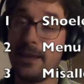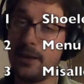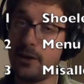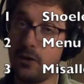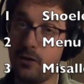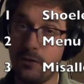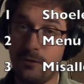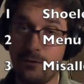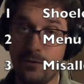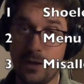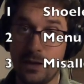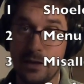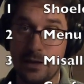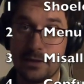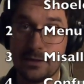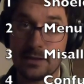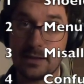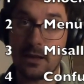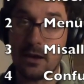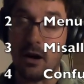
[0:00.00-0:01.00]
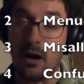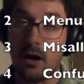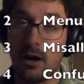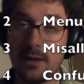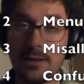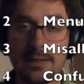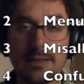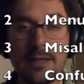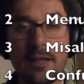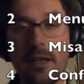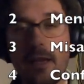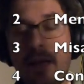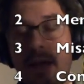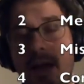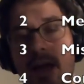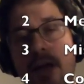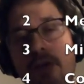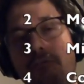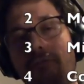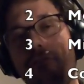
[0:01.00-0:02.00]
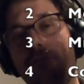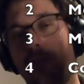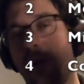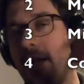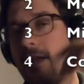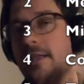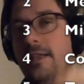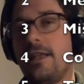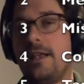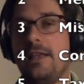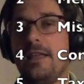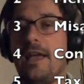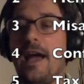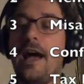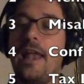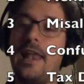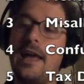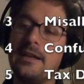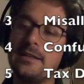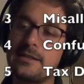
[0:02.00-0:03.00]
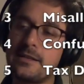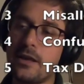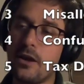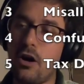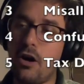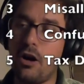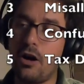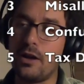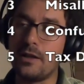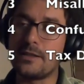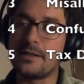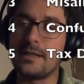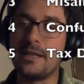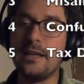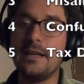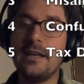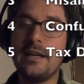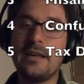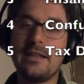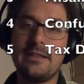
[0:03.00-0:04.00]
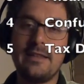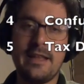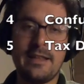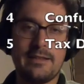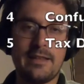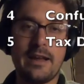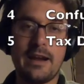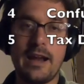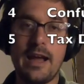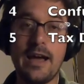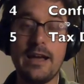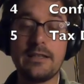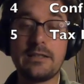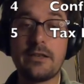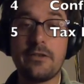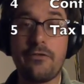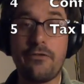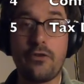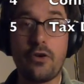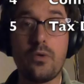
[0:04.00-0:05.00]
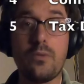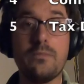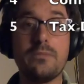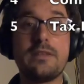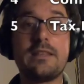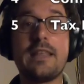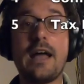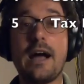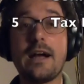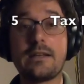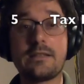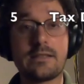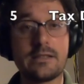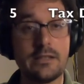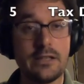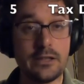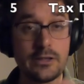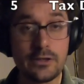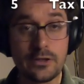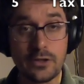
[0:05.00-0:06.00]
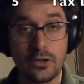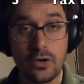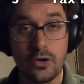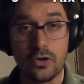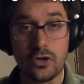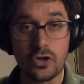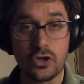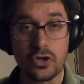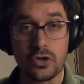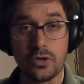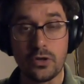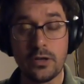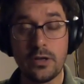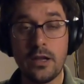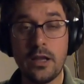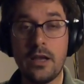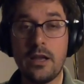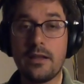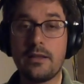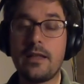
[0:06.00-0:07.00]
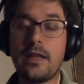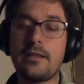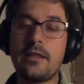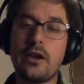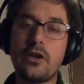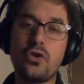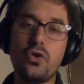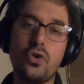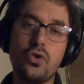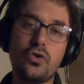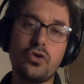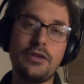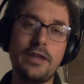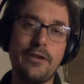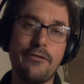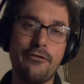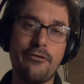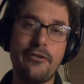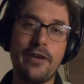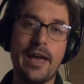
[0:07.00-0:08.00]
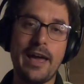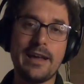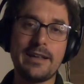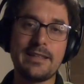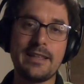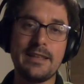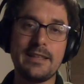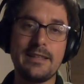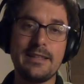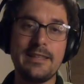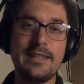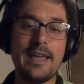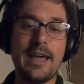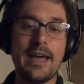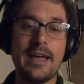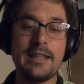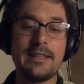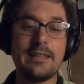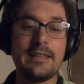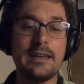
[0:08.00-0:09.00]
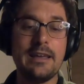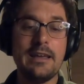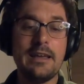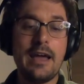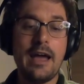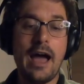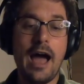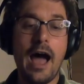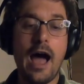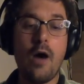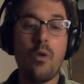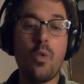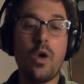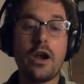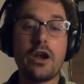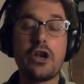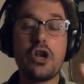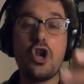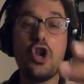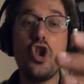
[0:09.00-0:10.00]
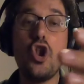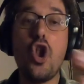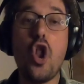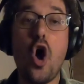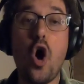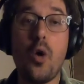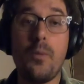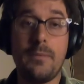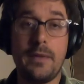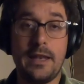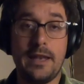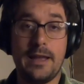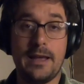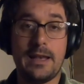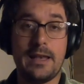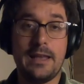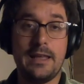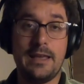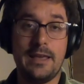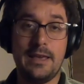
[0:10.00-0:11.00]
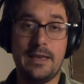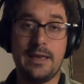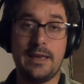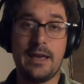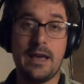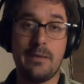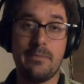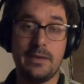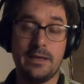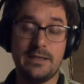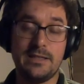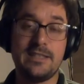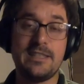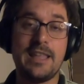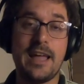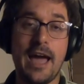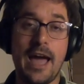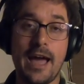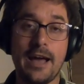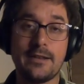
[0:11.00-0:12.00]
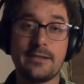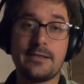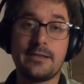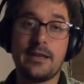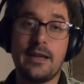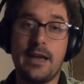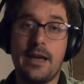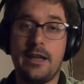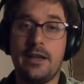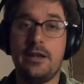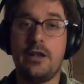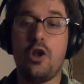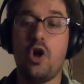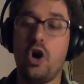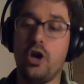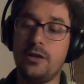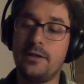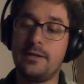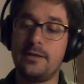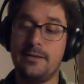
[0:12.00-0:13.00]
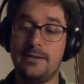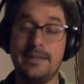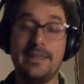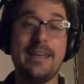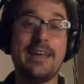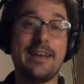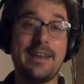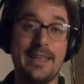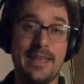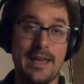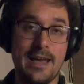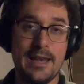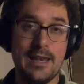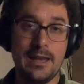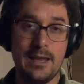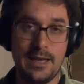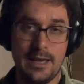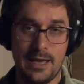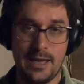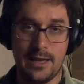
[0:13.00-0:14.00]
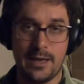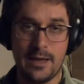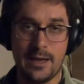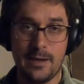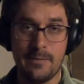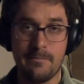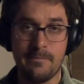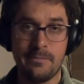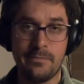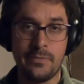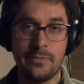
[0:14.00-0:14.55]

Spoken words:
inconvenience costs, and finally, a last cost that arise from tax distortion that are due to the fact that our nominal income is taxed and not the real income.